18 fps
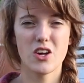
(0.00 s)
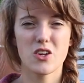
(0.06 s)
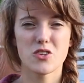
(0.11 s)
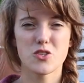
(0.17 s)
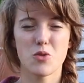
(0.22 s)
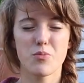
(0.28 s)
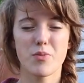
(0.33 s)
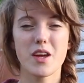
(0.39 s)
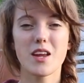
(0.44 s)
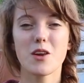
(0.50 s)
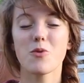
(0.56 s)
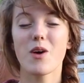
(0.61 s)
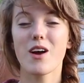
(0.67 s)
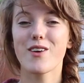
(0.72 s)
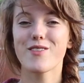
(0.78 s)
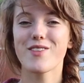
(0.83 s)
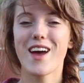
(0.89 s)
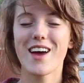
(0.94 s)
So being
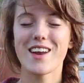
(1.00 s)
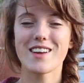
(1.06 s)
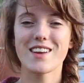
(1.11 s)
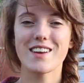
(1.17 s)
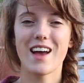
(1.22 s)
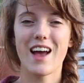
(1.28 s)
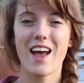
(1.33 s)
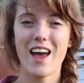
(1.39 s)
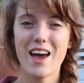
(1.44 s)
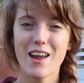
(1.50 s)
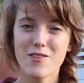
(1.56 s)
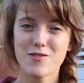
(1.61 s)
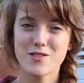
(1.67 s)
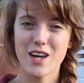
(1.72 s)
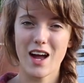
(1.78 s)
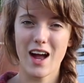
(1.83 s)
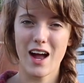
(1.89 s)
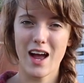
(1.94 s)
aware of that ahead of
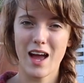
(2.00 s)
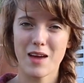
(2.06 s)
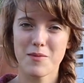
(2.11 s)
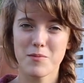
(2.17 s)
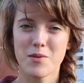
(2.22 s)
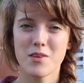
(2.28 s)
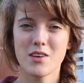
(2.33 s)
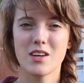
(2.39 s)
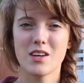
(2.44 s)
time